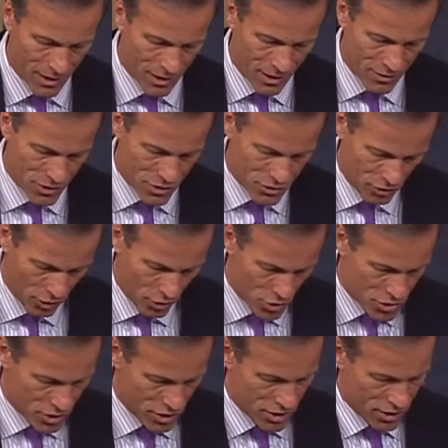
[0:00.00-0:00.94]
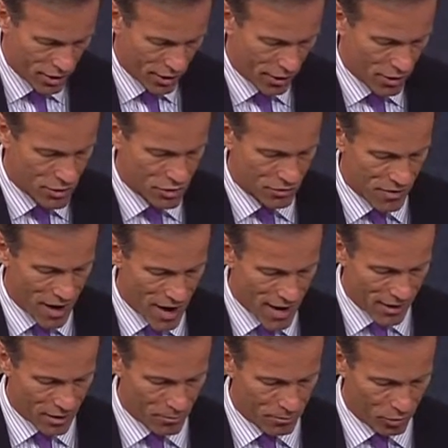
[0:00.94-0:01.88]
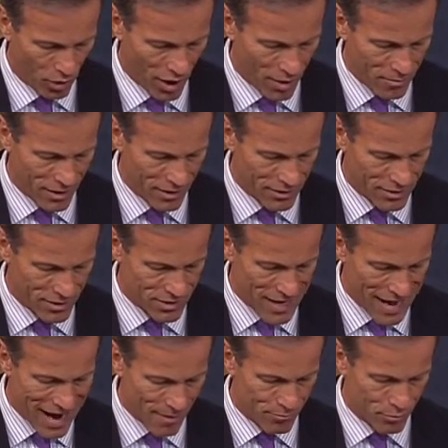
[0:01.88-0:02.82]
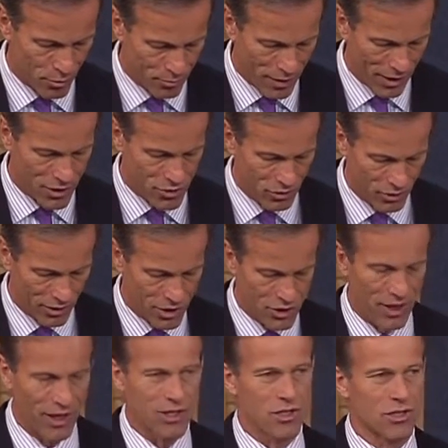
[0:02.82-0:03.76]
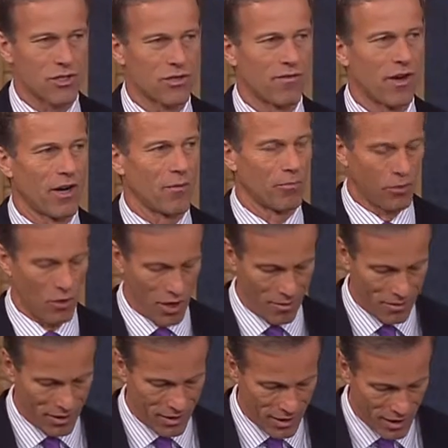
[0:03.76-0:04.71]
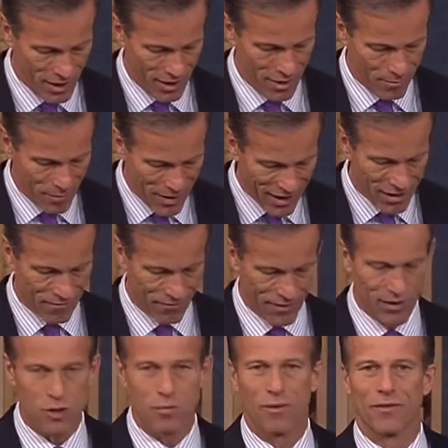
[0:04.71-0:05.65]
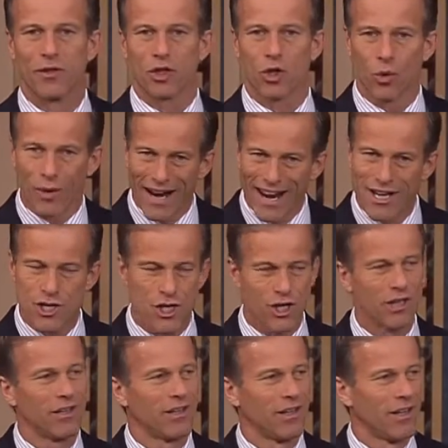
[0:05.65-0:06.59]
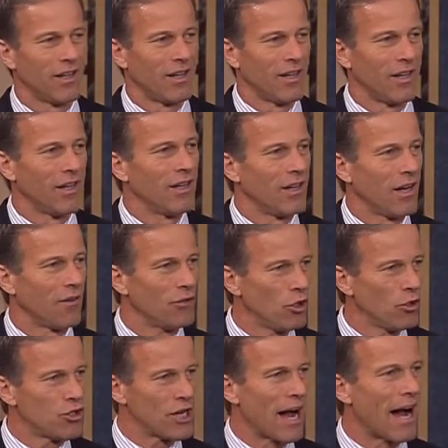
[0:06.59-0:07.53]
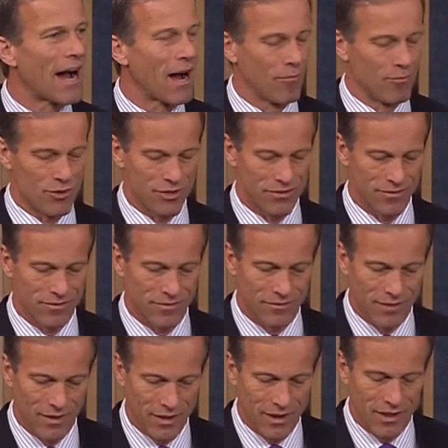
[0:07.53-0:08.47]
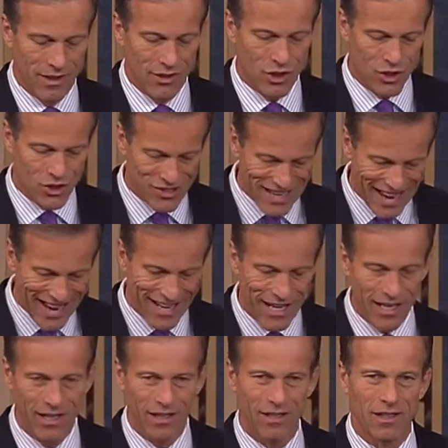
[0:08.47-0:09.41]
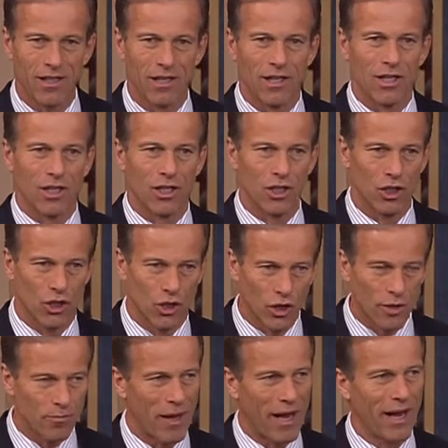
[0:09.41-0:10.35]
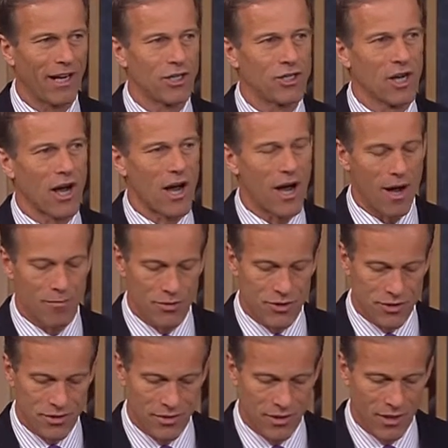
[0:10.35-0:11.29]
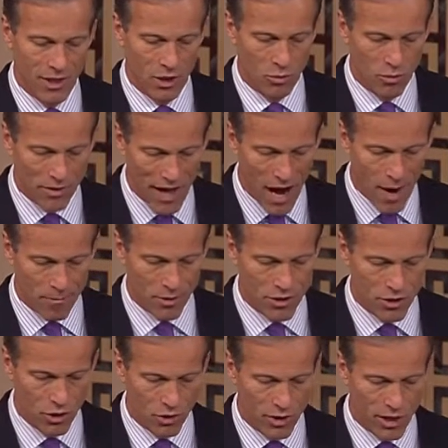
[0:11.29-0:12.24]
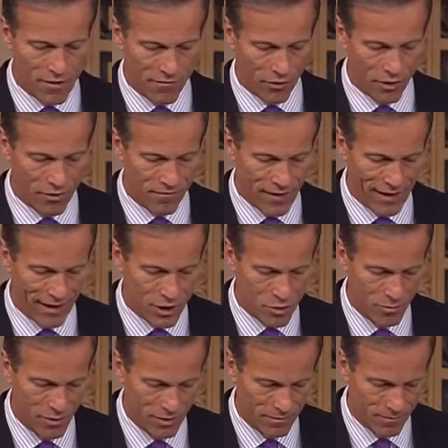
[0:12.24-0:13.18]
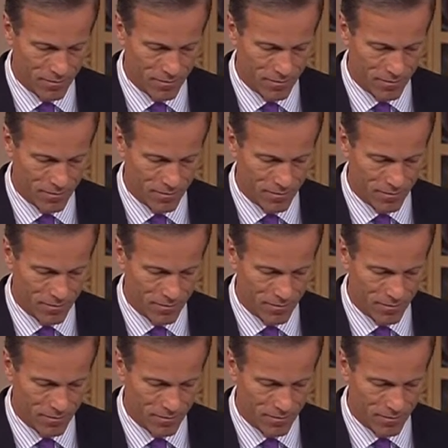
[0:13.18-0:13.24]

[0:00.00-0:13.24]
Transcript: The solution to years of high unemployment is not perpetual extensions of unemployment benefits, but the creation of new jobs. Steady, good-paying jobs with opportunity for advancement.